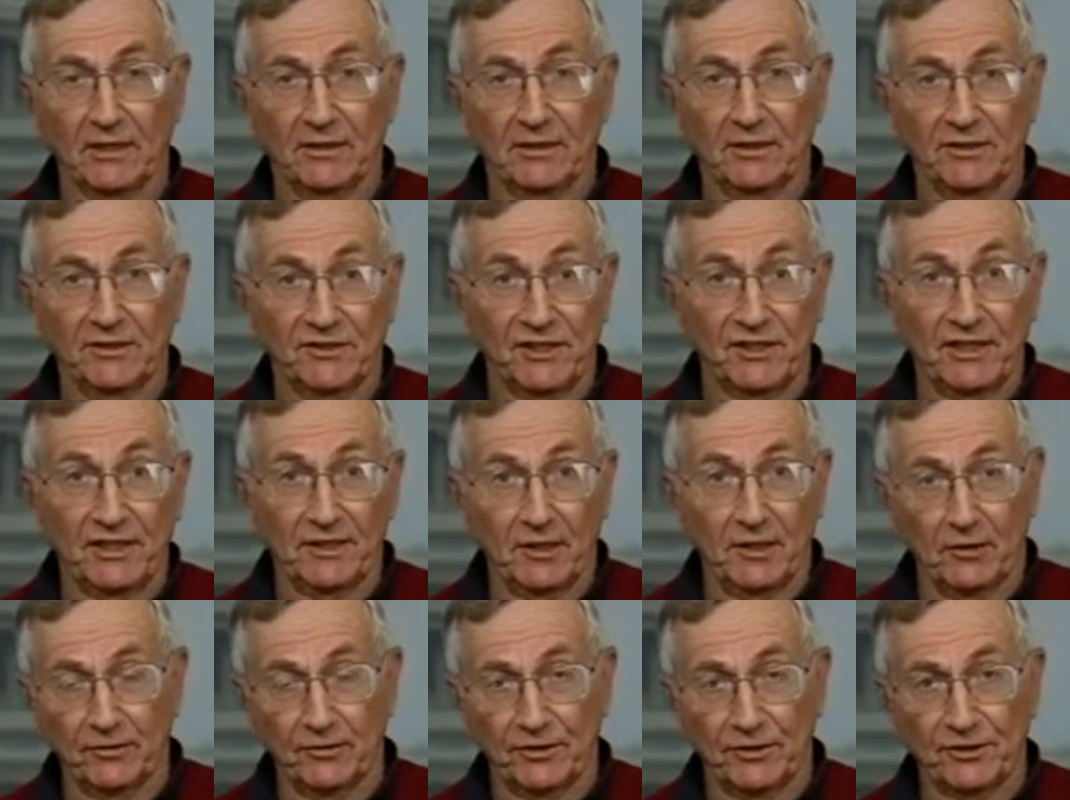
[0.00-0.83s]

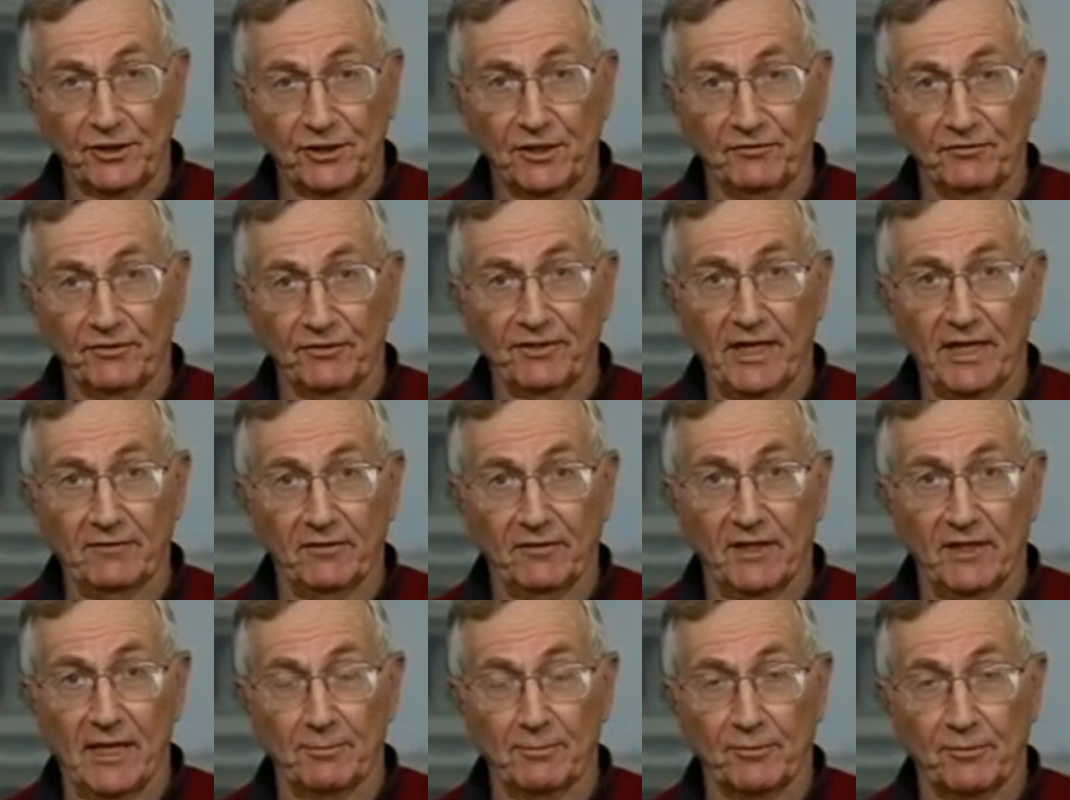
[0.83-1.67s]
CNO, the Chief of
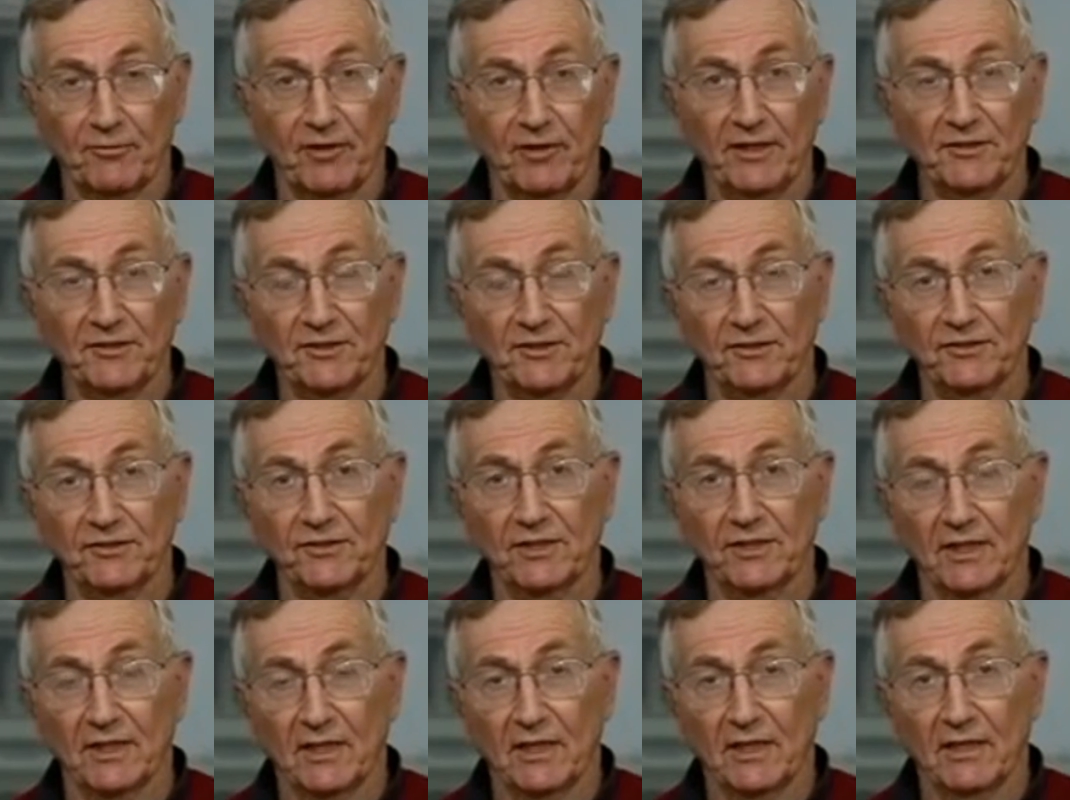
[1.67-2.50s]
Naval
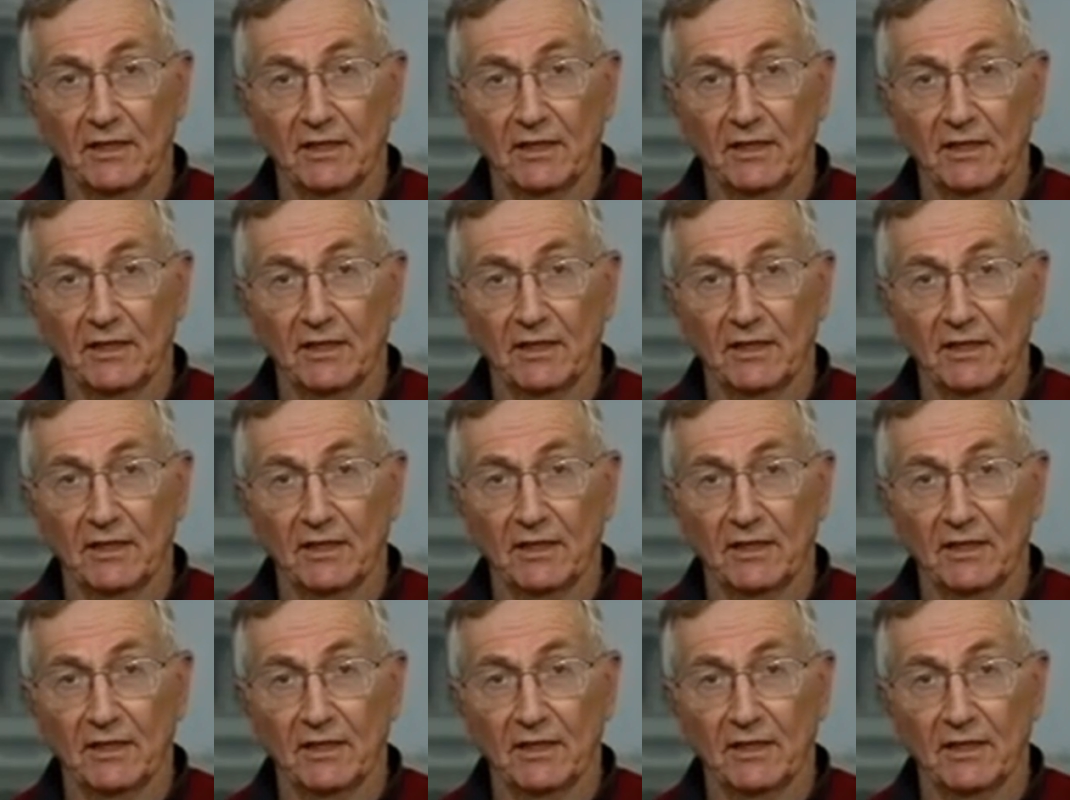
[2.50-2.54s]
Operations,